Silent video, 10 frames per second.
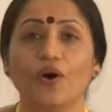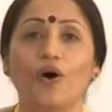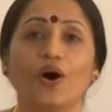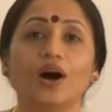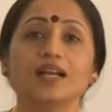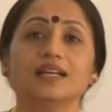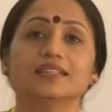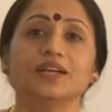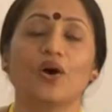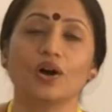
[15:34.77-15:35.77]
or
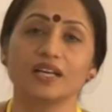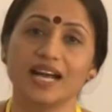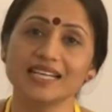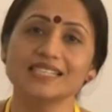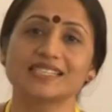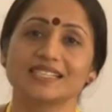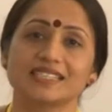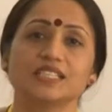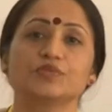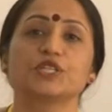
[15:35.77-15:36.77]
the organized
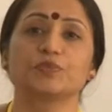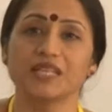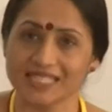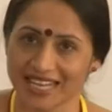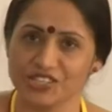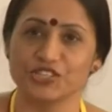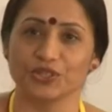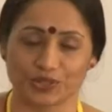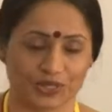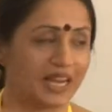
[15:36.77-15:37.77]
citizens, which means the
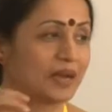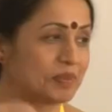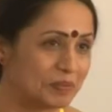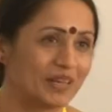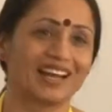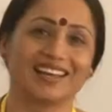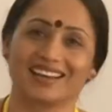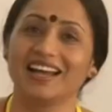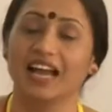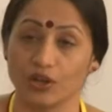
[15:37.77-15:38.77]
NGOs and people like,
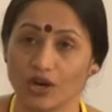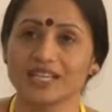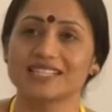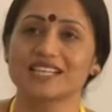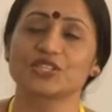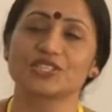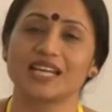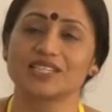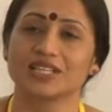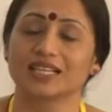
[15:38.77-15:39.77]
and organizations
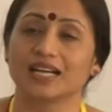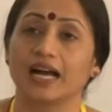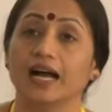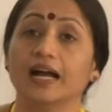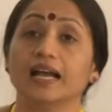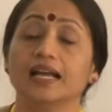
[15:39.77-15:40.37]
like Janaagraha,